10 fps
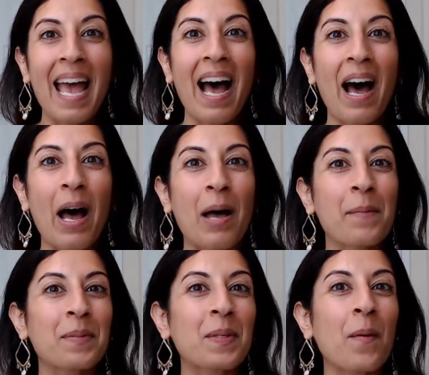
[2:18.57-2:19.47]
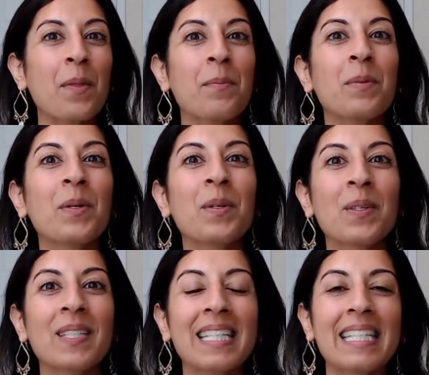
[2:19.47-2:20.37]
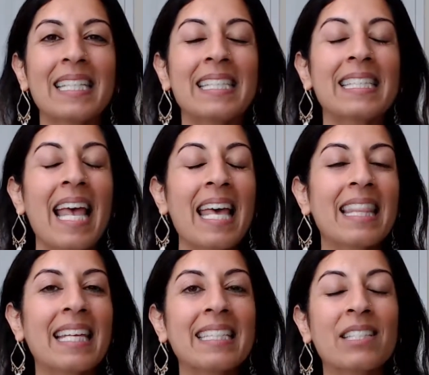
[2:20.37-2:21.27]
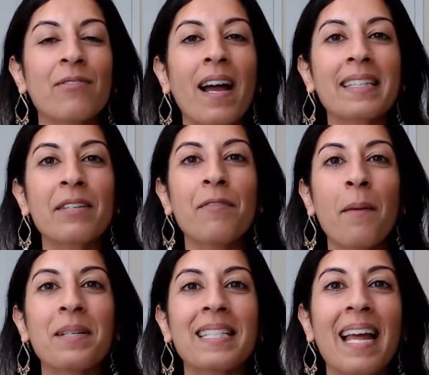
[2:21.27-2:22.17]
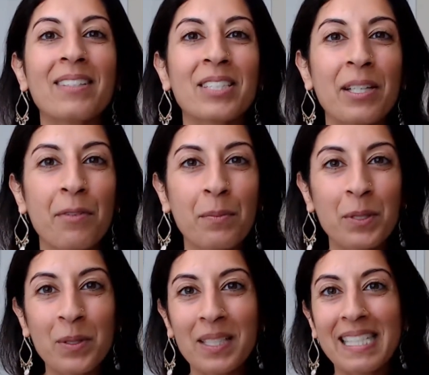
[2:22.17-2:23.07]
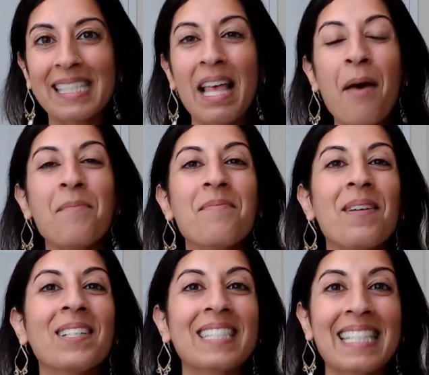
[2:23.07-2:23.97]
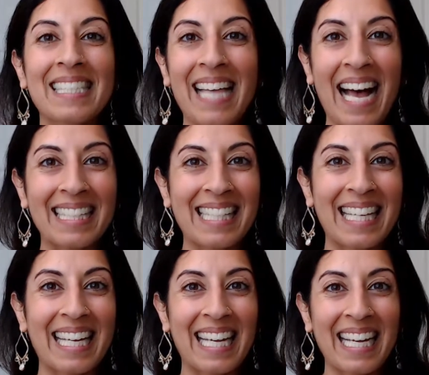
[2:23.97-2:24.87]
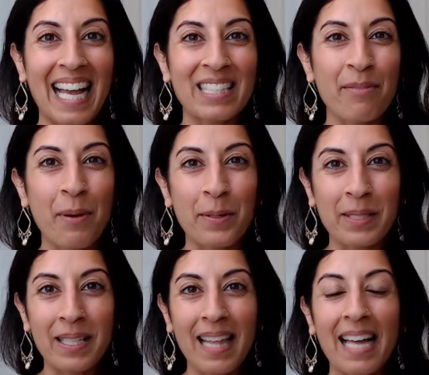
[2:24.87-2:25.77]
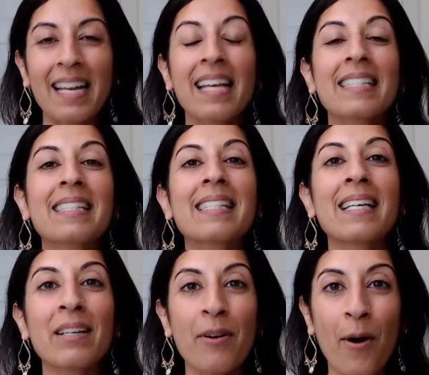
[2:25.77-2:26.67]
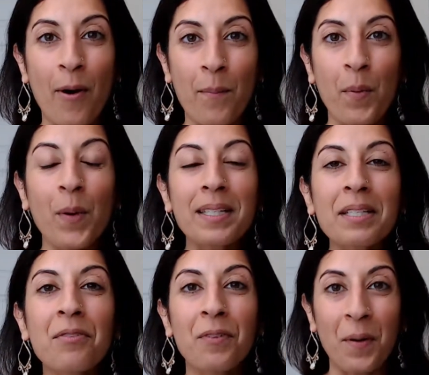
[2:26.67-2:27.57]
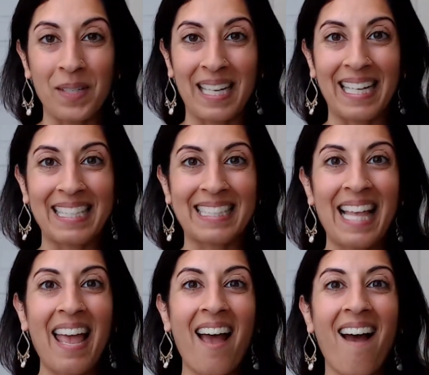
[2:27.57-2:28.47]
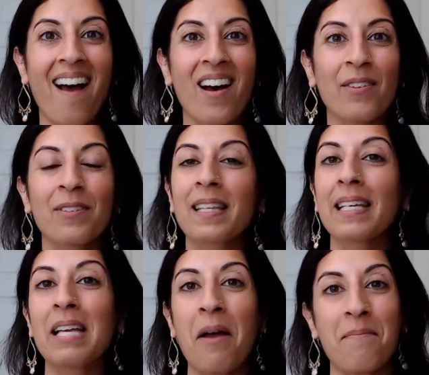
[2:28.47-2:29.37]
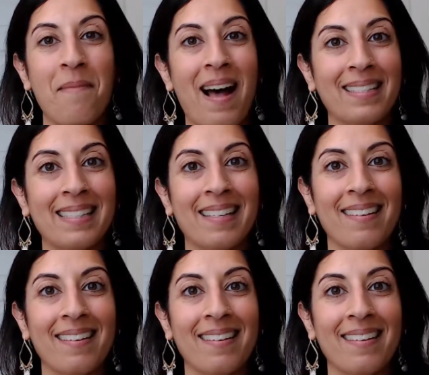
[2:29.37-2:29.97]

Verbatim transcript: Um, so the moon is, the divinely feminine energy of the moon is multitasking, as opposed to that single pointed focus of the masculine.